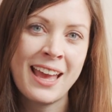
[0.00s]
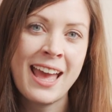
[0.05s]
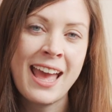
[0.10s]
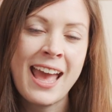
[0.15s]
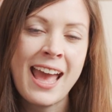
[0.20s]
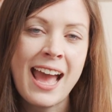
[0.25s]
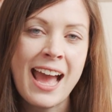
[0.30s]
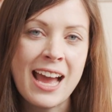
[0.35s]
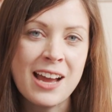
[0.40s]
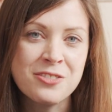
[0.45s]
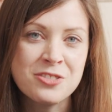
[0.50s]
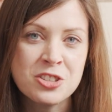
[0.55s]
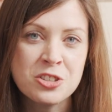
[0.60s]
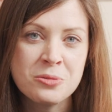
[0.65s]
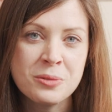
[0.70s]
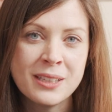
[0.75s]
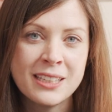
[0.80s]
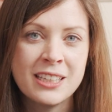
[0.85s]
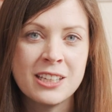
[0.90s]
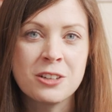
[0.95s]
After
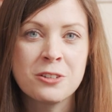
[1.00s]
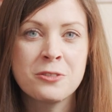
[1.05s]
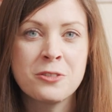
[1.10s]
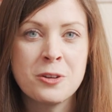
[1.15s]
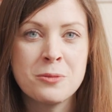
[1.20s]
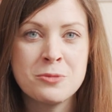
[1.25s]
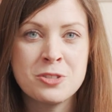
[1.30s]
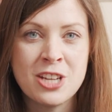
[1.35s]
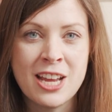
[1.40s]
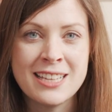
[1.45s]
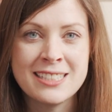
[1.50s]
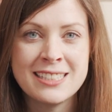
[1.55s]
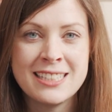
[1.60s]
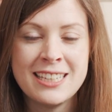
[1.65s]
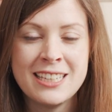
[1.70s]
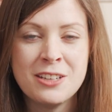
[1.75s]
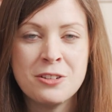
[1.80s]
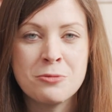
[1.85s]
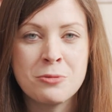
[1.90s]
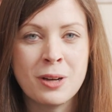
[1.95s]
we hear from
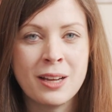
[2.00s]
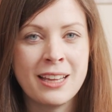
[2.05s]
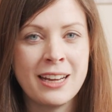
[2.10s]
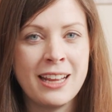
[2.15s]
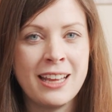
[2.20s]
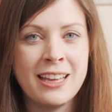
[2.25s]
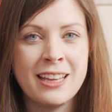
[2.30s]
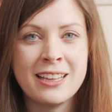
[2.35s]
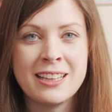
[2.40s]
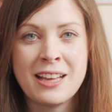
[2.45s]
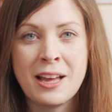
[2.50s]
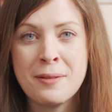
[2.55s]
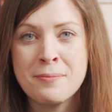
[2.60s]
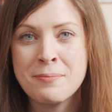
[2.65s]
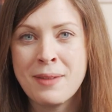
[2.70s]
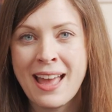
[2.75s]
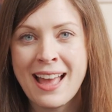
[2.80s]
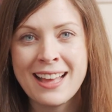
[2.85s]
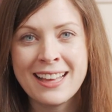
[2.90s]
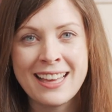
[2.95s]
Jessi, we're going to come
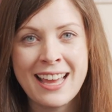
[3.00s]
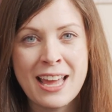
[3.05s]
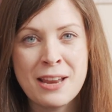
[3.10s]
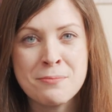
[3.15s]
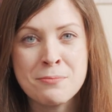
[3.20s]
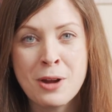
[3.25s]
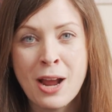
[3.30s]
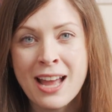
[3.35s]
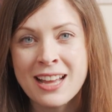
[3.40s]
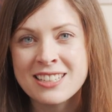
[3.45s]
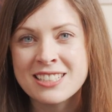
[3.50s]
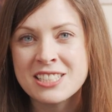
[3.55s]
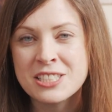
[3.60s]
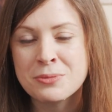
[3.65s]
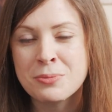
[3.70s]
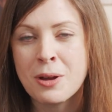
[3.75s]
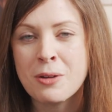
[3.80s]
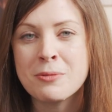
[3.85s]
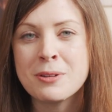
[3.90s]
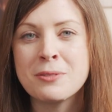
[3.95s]
back and practice
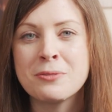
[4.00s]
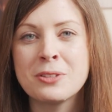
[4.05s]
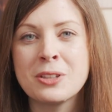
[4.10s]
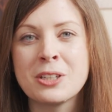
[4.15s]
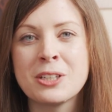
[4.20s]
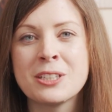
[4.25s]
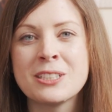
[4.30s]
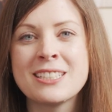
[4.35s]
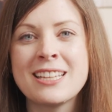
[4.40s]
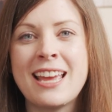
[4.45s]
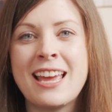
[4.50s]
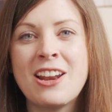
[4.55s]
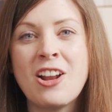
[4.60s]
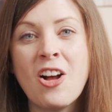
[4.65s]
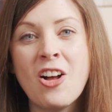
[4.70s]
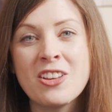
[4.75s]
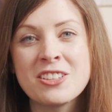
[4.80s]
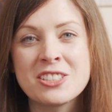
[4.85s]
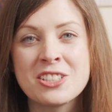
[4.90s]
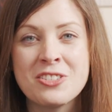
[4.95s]
what we've learned and
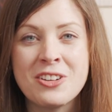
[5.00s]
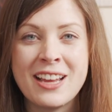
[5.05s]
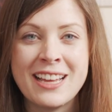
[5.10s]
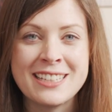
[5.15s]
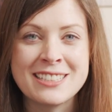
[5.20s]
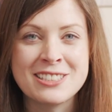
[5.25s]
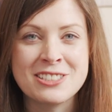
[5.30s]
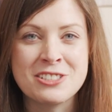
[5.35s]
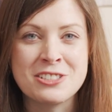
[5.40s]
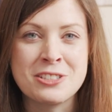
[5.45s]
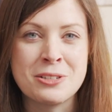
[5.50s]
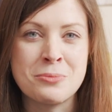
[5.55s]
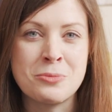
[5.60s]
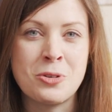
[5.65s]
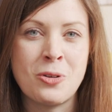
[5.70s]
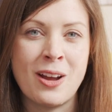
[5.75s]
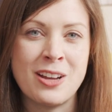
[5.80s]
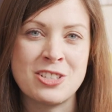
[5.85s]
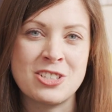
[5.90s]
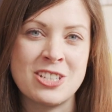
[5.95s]
also answer some
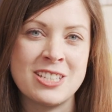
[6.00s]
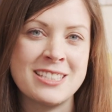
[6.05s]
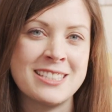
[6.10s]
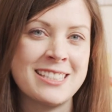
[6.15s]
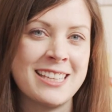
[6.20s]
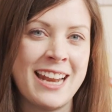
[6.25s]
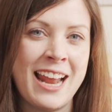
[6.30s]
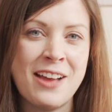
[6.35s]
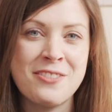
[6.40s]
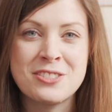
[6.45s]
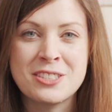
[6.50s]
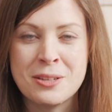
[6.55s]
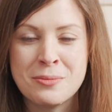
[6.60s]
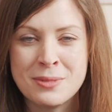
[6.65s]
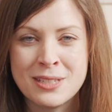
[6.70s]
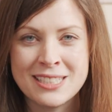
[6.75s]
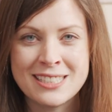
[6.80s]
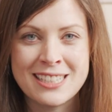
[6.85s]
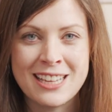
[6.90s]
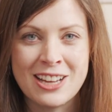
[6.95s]
questions and have some
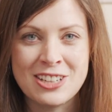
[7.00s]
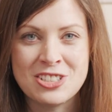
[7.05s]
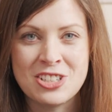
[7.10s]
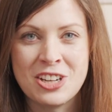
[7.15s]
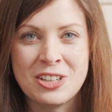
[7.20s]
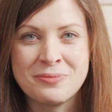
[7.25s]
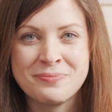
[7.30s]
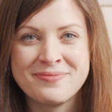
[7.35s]
discussion.